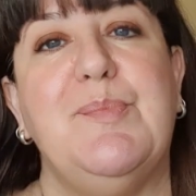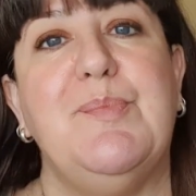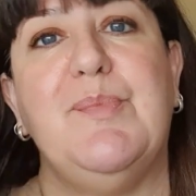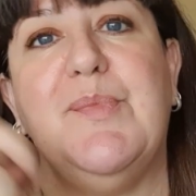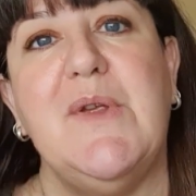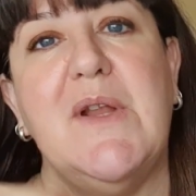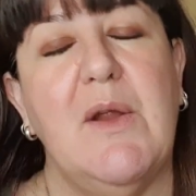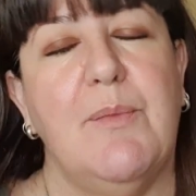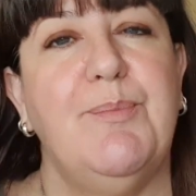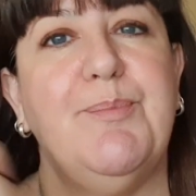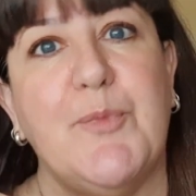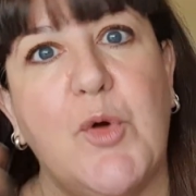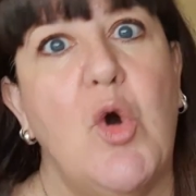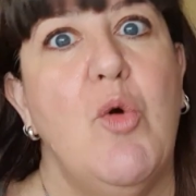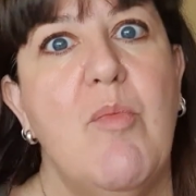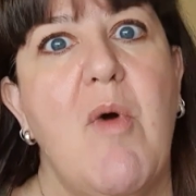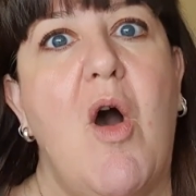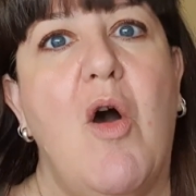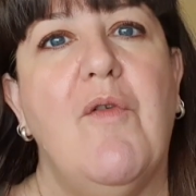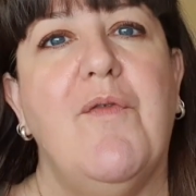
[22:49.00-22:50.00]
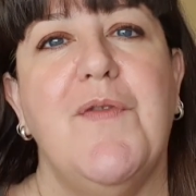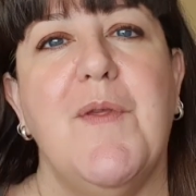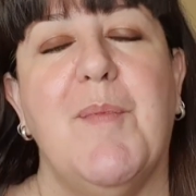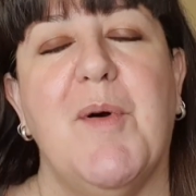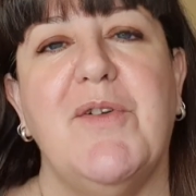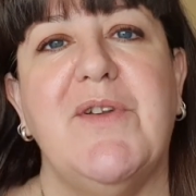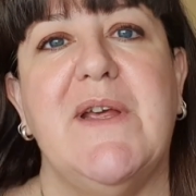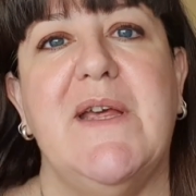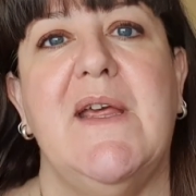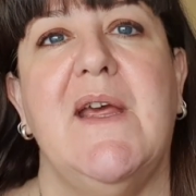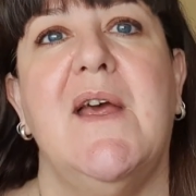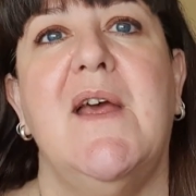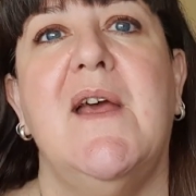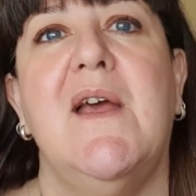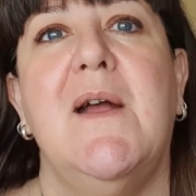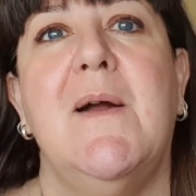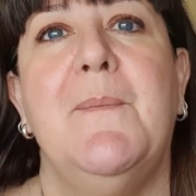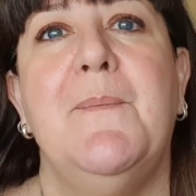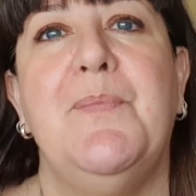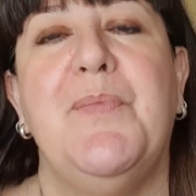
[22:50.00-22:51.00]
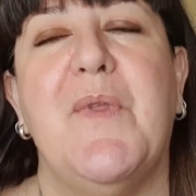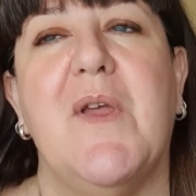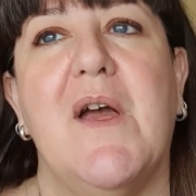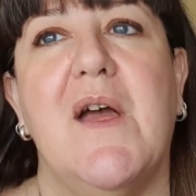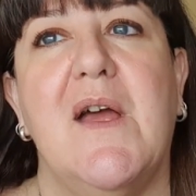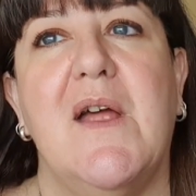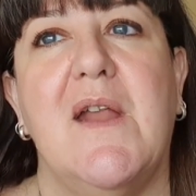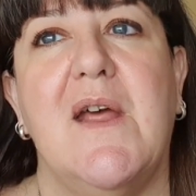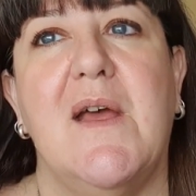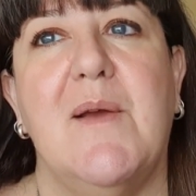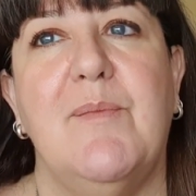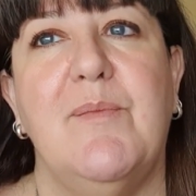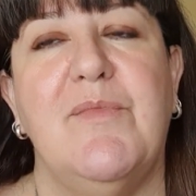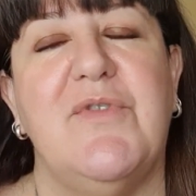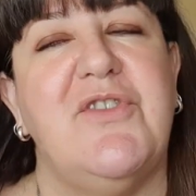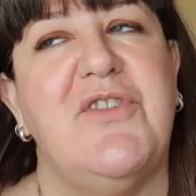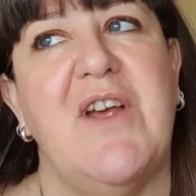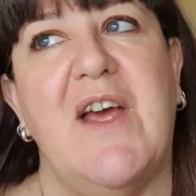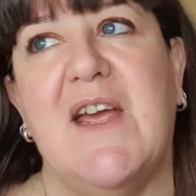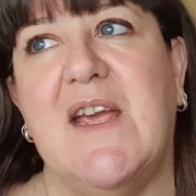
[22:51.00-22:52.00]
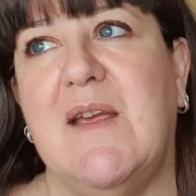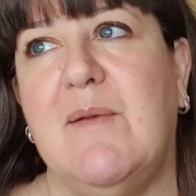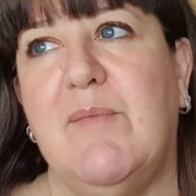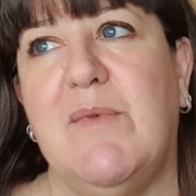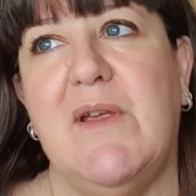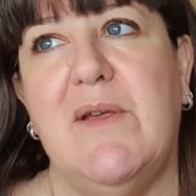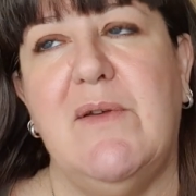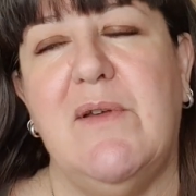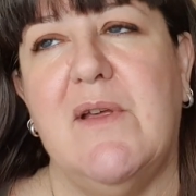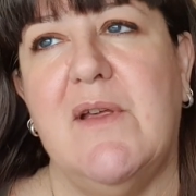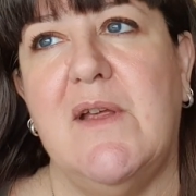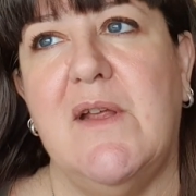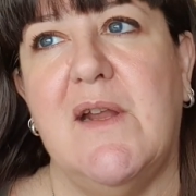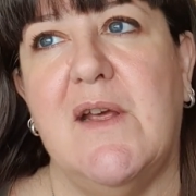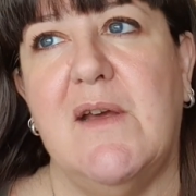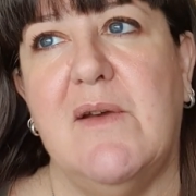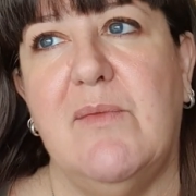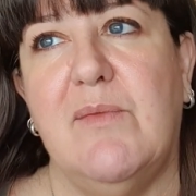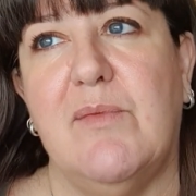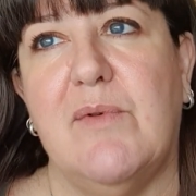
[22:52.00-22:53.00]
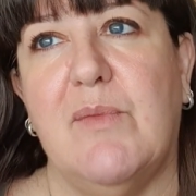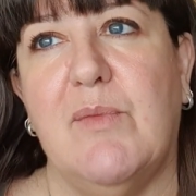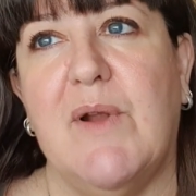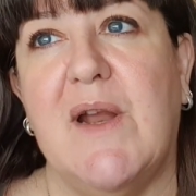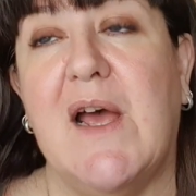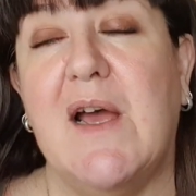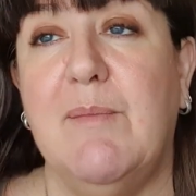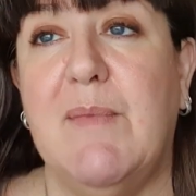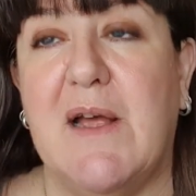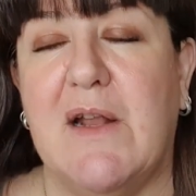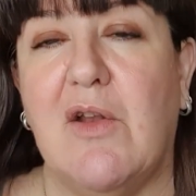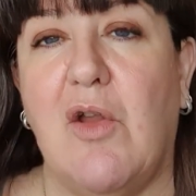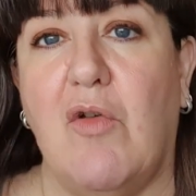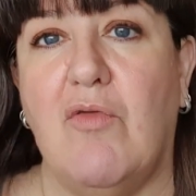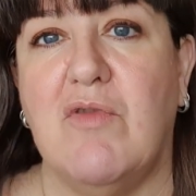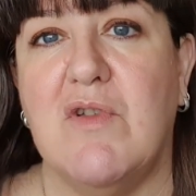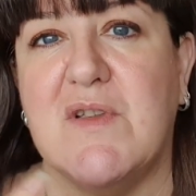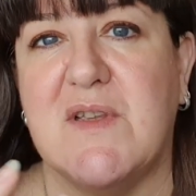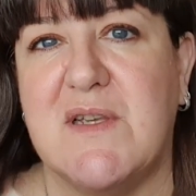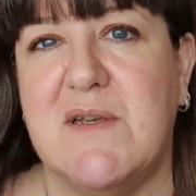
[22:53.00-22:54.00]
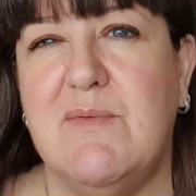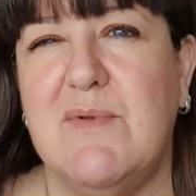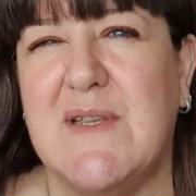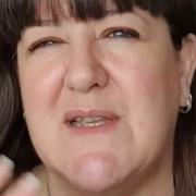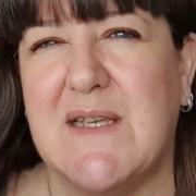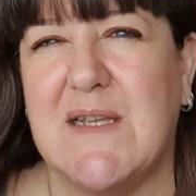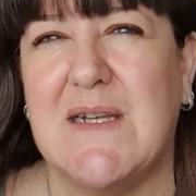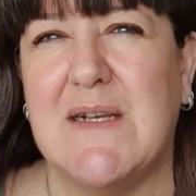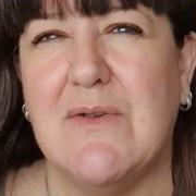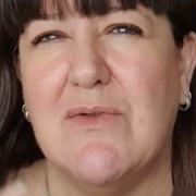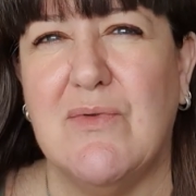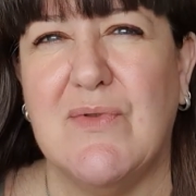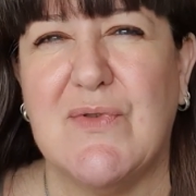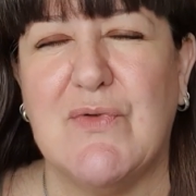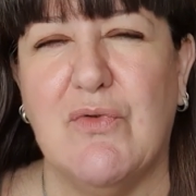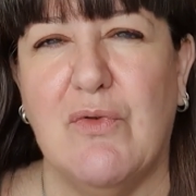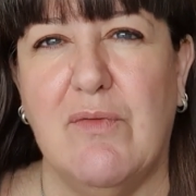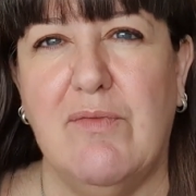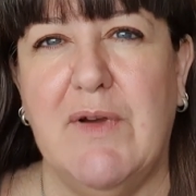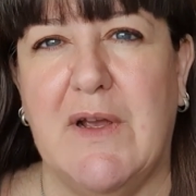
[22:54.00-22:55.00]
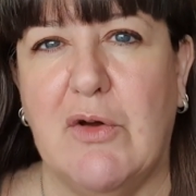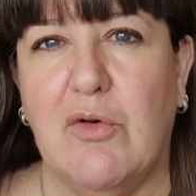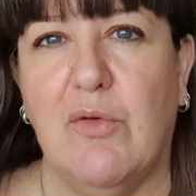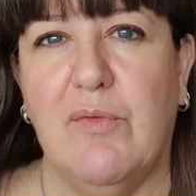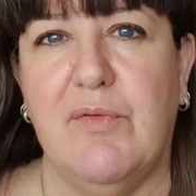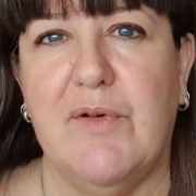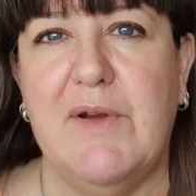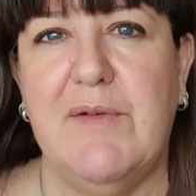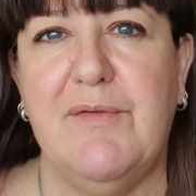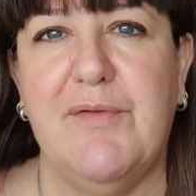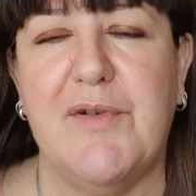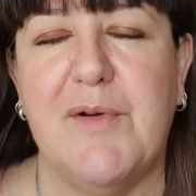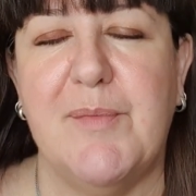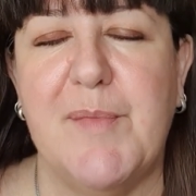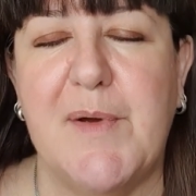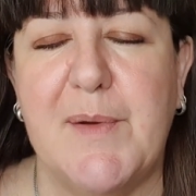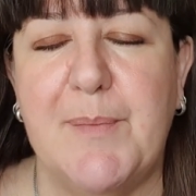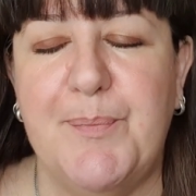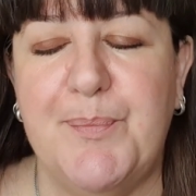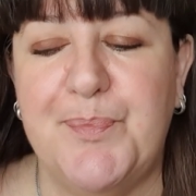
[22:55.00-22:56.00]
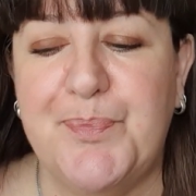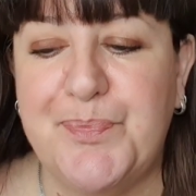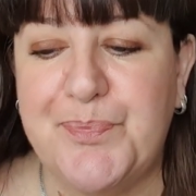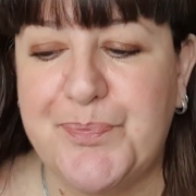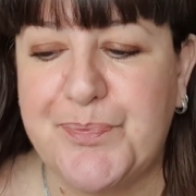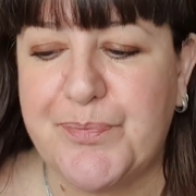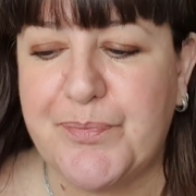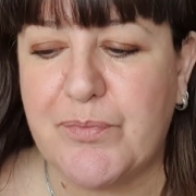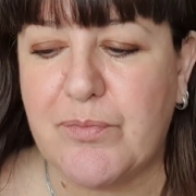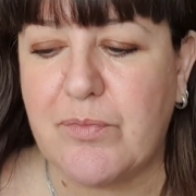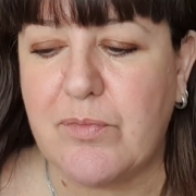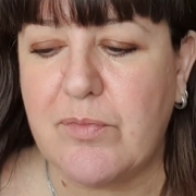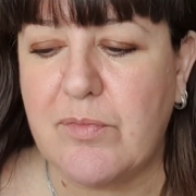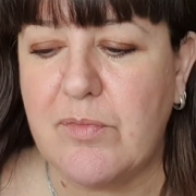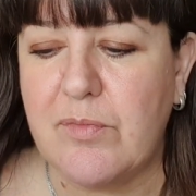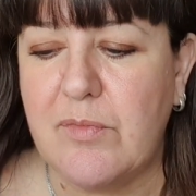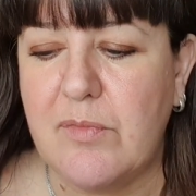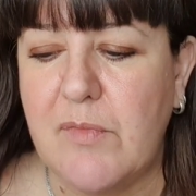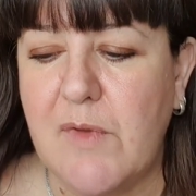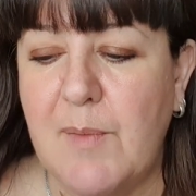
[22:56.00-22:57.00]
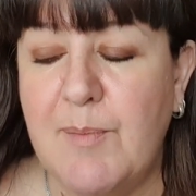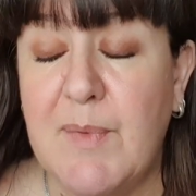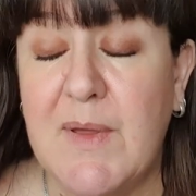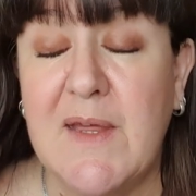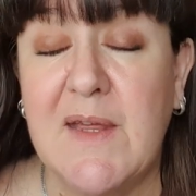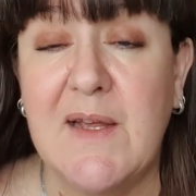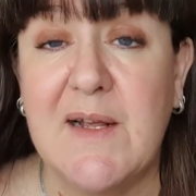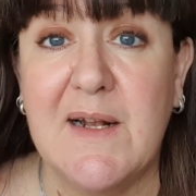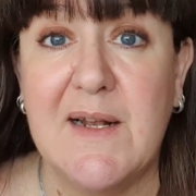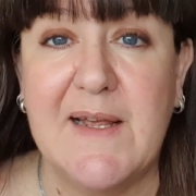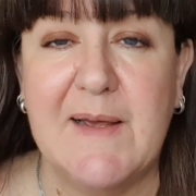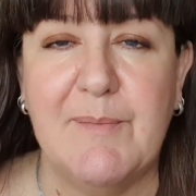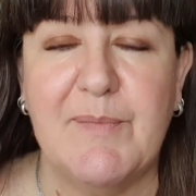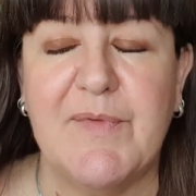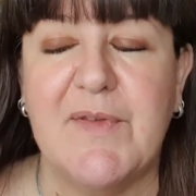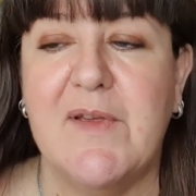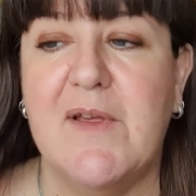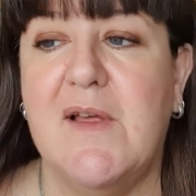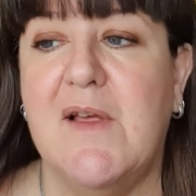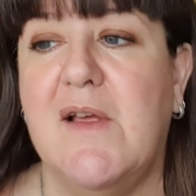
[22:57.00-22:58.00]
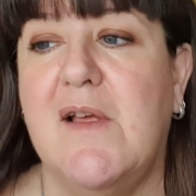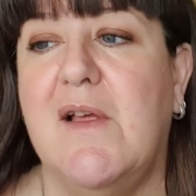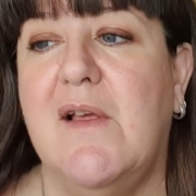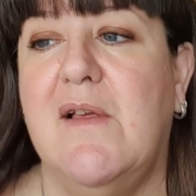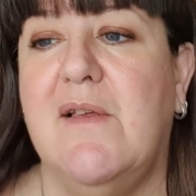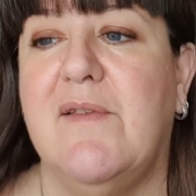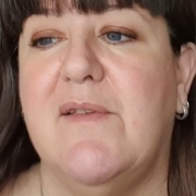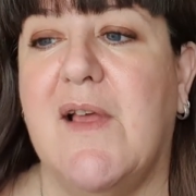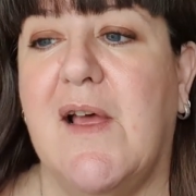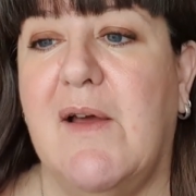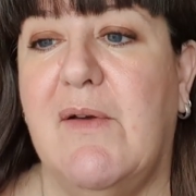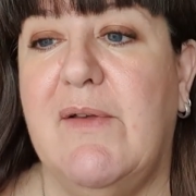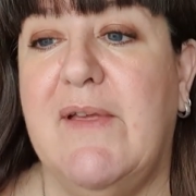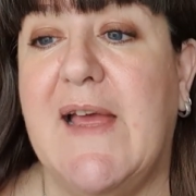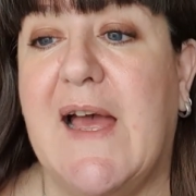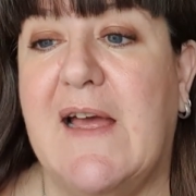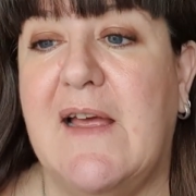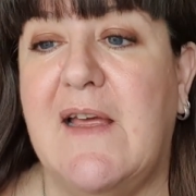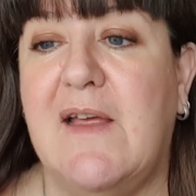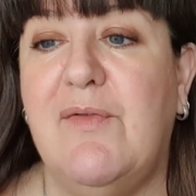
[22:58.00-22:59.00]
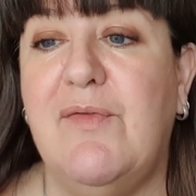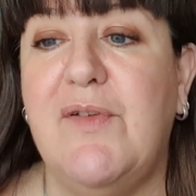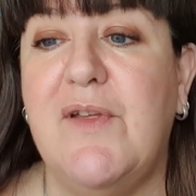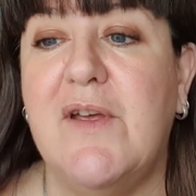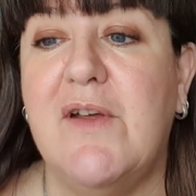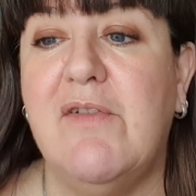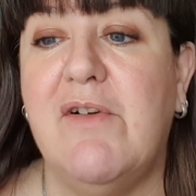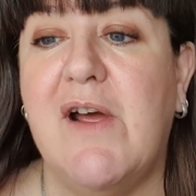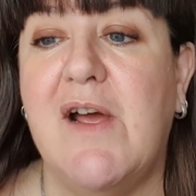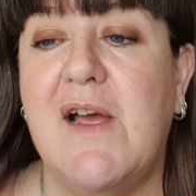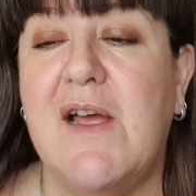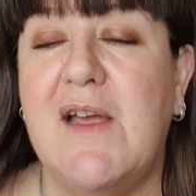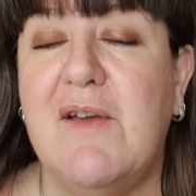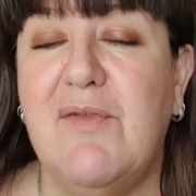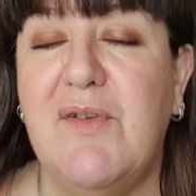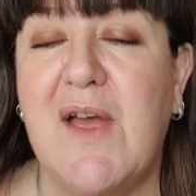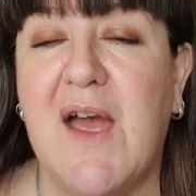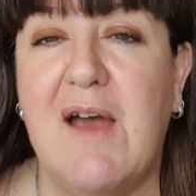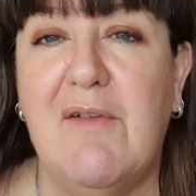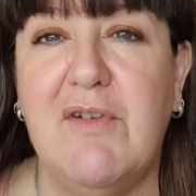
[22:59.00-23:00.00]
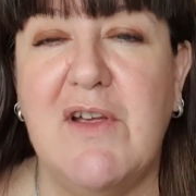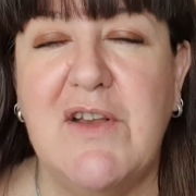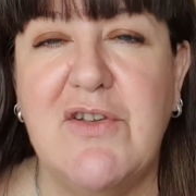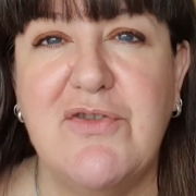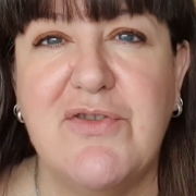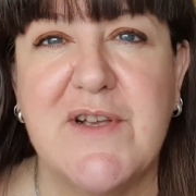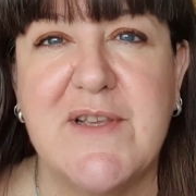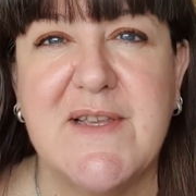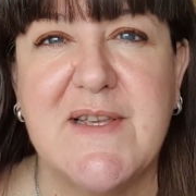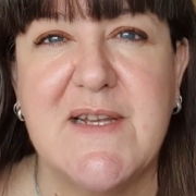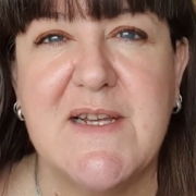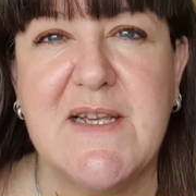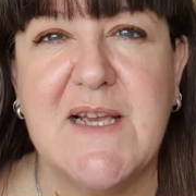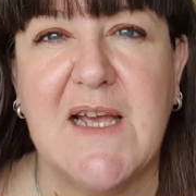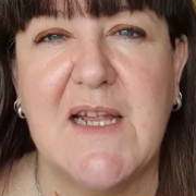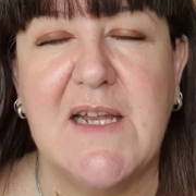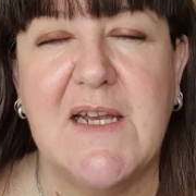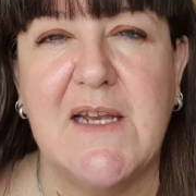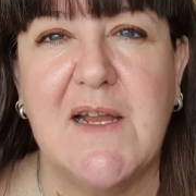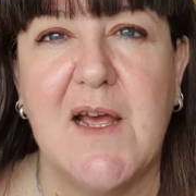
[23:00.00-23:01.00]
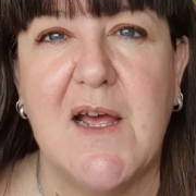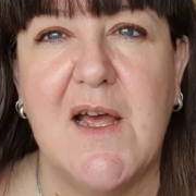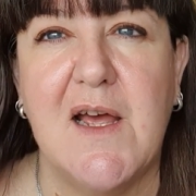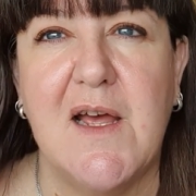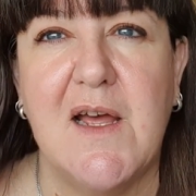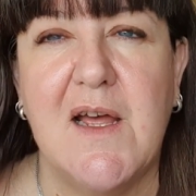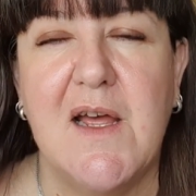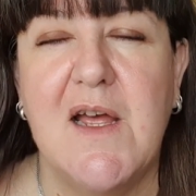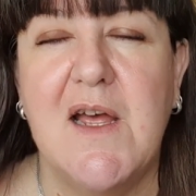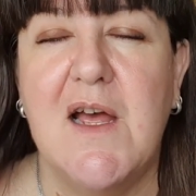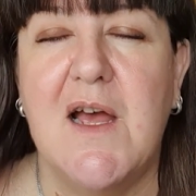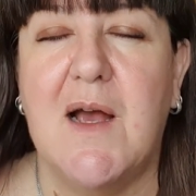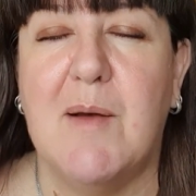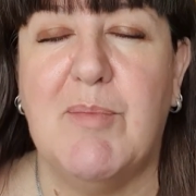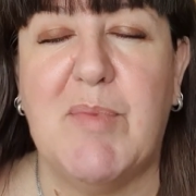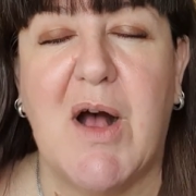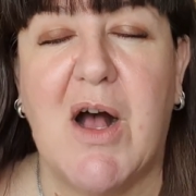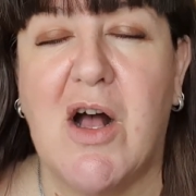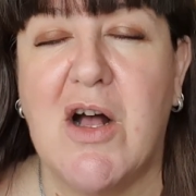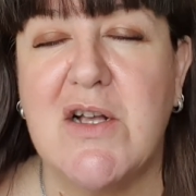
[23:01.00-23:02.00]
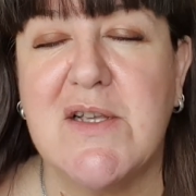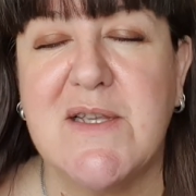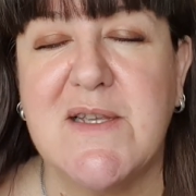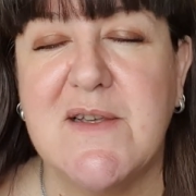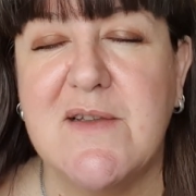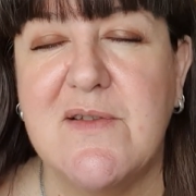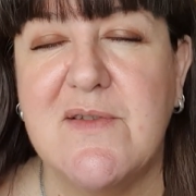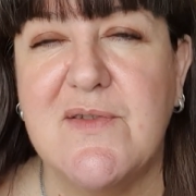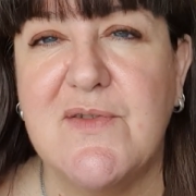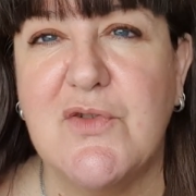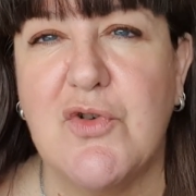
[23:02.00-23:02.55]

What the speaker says: you know, come off the body. And shame, you know, when I met Lawrence, he was still sort of recovering from being clipped. So yeah, if you're ever interested in getting a Parsons